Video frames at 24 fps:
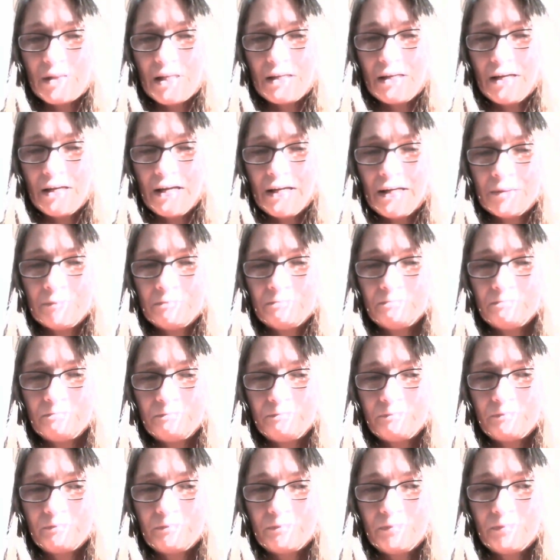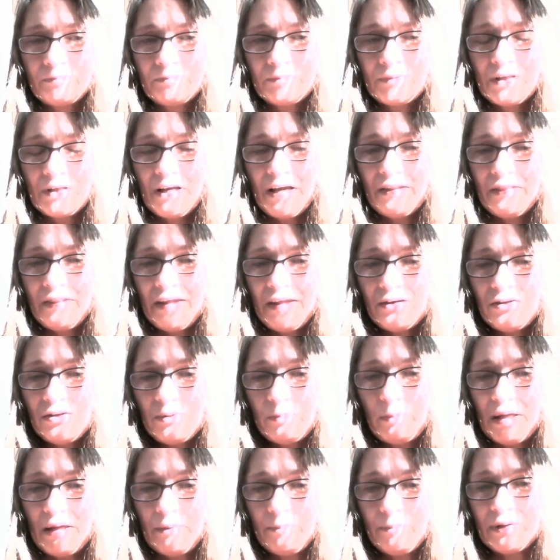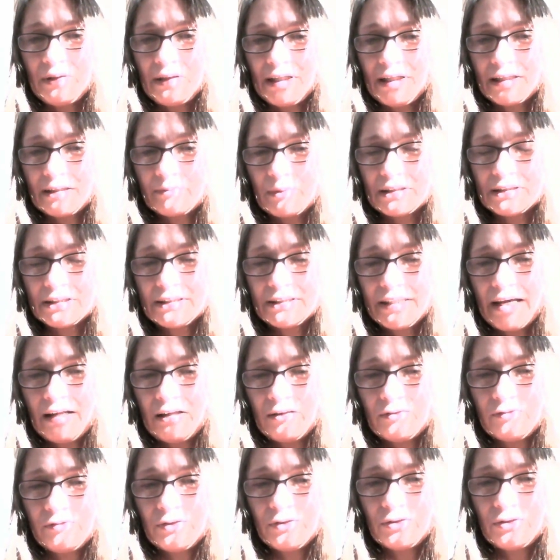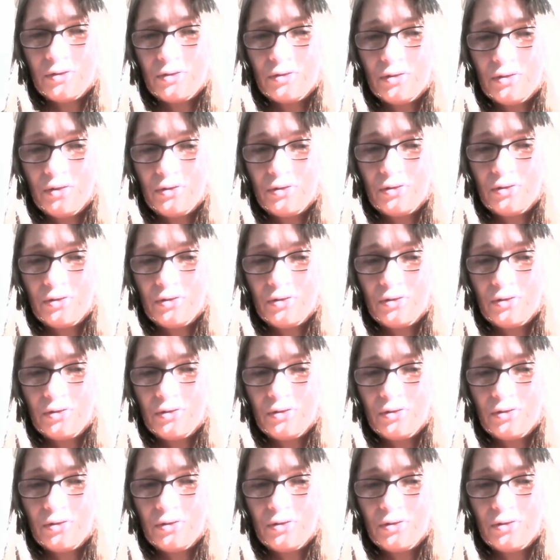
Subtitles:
They're the people like myself who